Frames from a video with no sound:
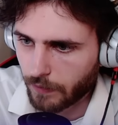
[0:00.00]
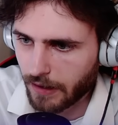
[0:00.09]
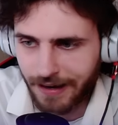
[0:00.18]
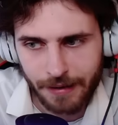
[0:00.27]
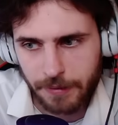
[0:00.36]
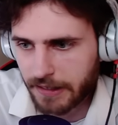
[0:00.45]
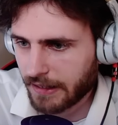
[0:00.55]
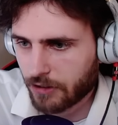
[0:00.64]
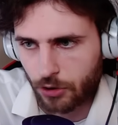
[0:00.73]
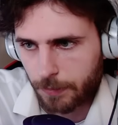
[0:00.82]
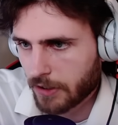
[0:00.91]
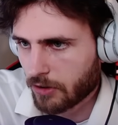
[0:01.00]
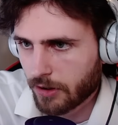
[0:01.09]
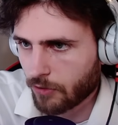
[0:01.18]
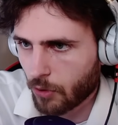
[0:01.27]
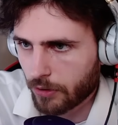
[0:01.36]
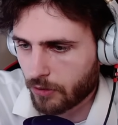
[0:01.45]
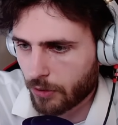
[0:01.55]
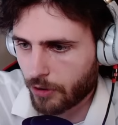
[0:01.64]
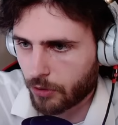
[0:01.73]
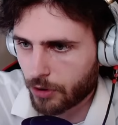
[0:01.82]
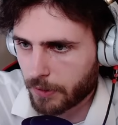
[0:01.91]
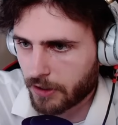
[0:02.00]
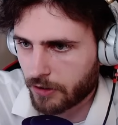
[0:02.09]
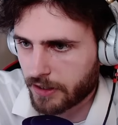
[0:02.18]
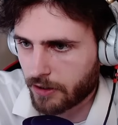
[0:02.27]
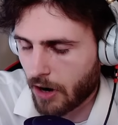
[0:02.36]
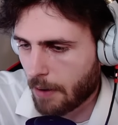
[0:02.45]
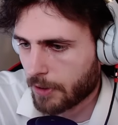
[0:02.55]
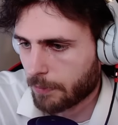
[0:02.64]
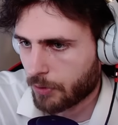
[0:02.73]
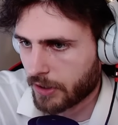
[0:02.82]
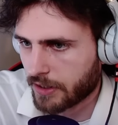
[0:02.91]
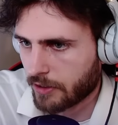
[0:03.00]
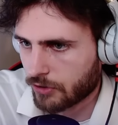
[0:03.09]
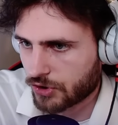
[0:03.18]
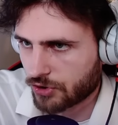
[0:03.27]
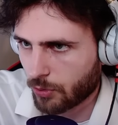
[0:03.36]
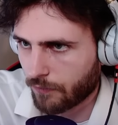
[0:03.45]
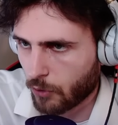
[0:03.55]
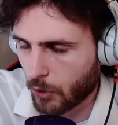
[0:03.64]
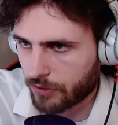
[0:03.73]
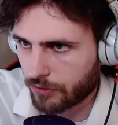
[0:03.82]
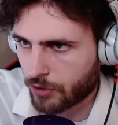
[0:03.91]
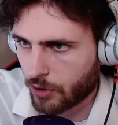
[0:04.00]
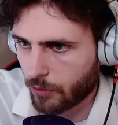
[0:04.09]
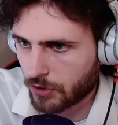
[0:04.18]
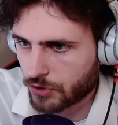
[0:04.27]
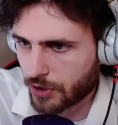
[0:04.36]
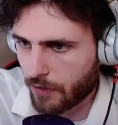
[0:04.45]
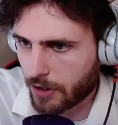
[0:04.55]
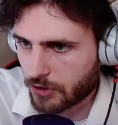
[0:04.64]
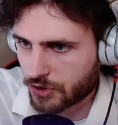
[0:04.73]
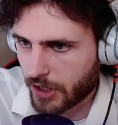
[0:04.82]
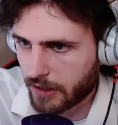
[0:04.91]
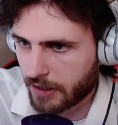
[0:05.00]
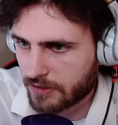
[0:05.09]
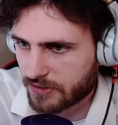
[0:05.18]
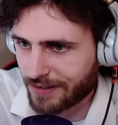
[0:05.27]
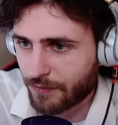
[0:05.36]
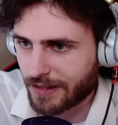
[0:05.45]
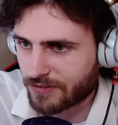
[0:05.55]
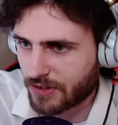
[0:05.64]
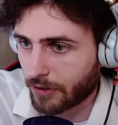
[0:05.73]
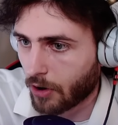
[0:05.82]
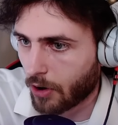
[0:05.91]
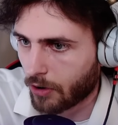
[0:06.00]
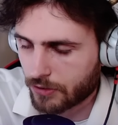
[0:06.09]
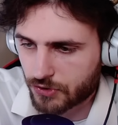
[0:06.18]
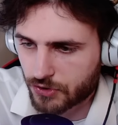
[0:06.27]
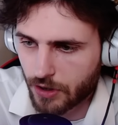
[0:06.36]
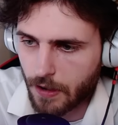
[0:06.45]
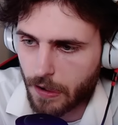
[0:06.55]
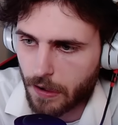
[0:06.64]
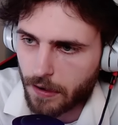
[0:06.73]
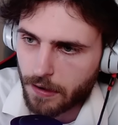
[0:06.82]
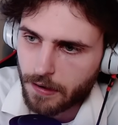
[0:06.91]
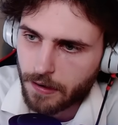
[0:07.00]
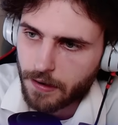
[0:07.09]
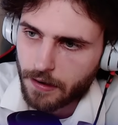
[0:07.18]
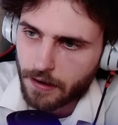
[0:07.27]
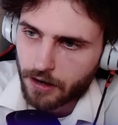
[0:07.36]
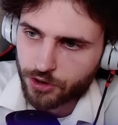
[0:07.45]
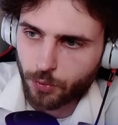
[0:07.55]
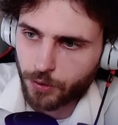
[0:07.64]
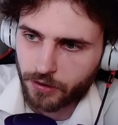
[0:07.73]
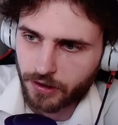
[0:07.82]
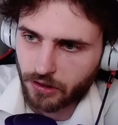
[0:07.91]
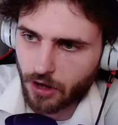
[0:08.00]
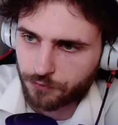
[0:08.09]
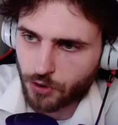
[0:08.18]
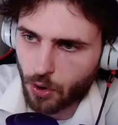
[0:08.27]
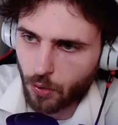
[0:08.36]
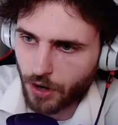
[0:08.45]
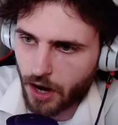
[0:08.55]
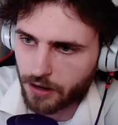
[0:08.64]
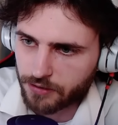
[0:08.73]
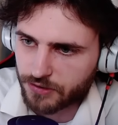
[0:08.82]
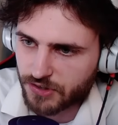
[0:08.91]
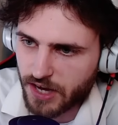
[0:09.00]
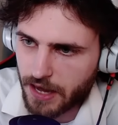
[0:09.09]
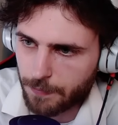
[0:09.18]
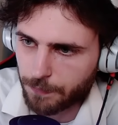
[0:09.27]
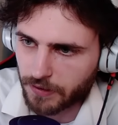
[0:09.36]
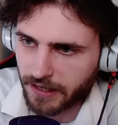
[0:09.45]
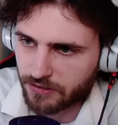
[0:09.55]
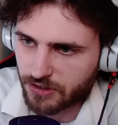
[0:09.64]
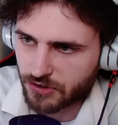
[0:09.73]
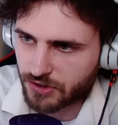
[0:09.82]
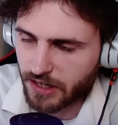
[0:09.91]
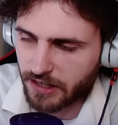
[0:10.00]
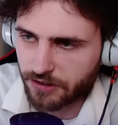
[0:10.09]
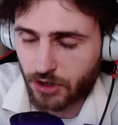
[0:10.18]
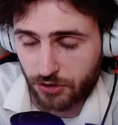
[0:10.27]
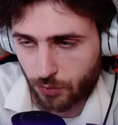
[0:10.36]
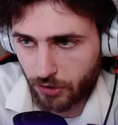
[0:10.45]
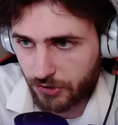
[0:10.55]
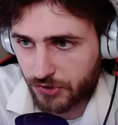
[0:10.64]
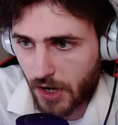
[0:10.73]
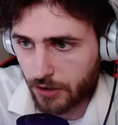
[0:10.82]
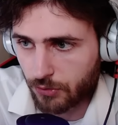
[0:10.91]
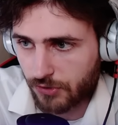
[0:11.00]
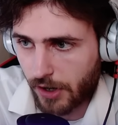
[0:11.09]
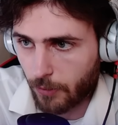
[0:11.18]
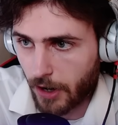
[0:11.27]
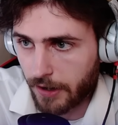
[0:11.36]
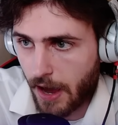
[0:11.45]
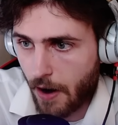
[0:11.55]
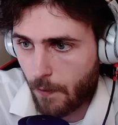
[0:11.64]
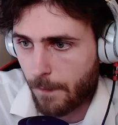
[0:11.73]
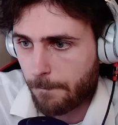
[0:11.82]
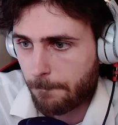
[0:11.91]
I mean, it could be good on the Oricorio. It could be good here. I'm going to put it here just to avoid the turn 1 Giovanni shenanigans if that's in the cards. You would really love to hold on to this Cape. Like, it does really suck using it right now.